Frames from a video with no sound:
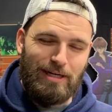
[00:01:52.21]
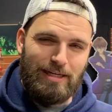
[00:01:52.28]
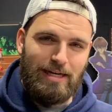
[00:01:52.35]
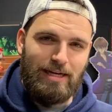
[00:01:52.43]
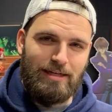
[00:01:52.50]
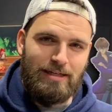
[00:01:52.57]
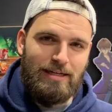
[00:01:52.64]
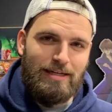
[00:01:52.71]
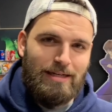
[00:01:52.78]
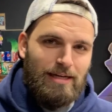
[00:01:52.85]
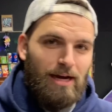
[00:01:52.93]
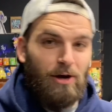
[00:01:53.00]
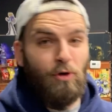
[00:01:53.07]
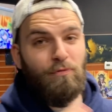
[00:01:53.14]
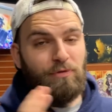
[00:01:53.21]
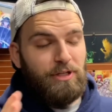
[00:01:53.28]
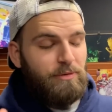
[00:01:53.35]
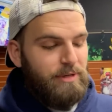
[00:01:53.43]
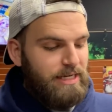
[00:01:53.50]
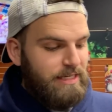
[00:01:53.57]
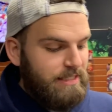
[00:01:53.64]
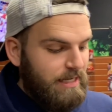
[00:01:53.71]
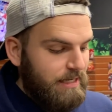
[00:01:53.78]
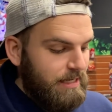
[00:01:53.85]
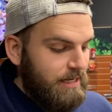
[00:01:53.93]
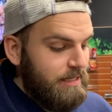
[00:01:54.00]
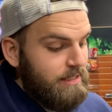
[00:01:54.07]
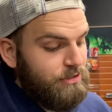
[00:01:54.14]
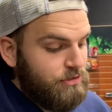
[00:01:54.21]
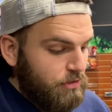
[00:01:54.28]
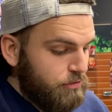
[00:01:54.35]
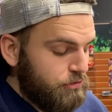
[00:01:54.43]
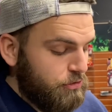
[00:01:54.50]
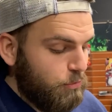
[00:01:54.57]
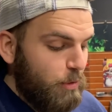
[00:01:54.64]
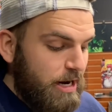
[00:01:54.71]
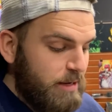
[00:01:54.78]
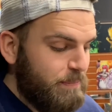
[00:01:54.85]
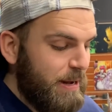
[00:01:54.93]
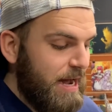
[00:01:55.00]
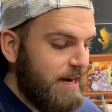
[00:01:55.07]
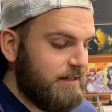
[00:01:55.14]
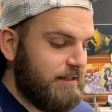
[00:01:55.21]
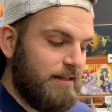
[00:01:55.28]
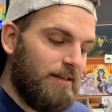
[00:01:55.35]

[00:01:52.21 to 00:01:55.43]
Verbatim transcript: gonna get. Hopefully we didn't get any searched or weighed packs.